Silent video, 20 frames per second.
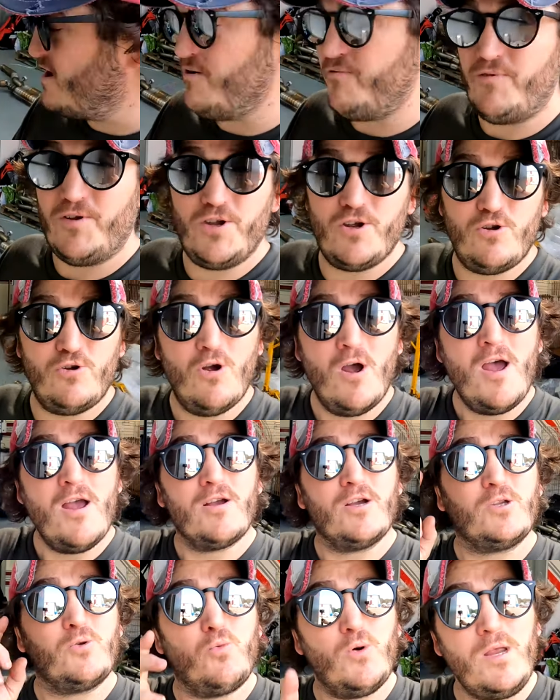for you
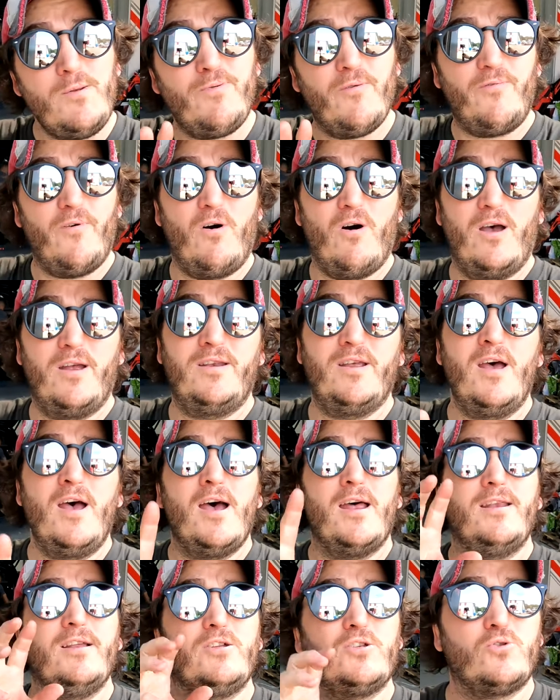because we provide
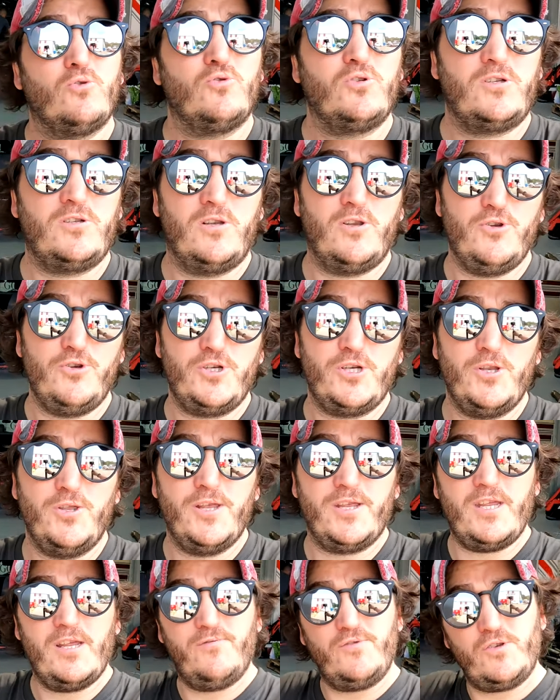an exhaust solution
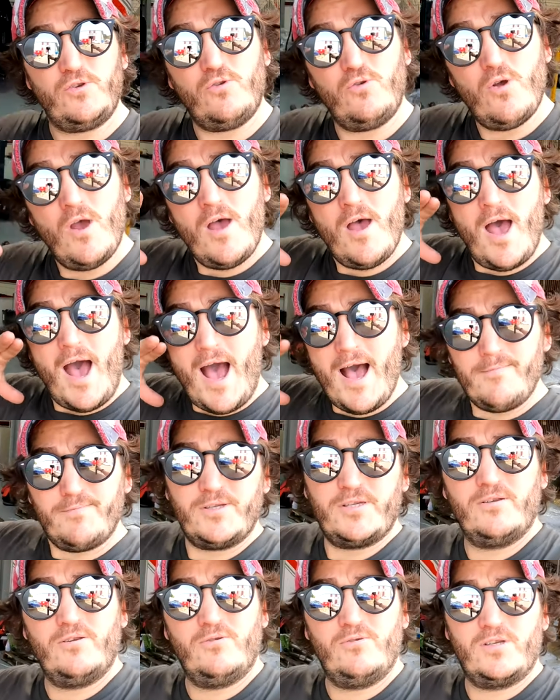that gives you
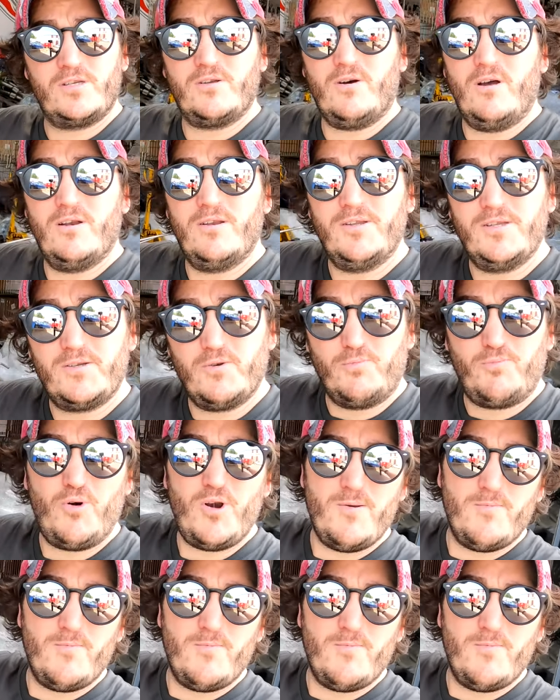absolute silence or pretty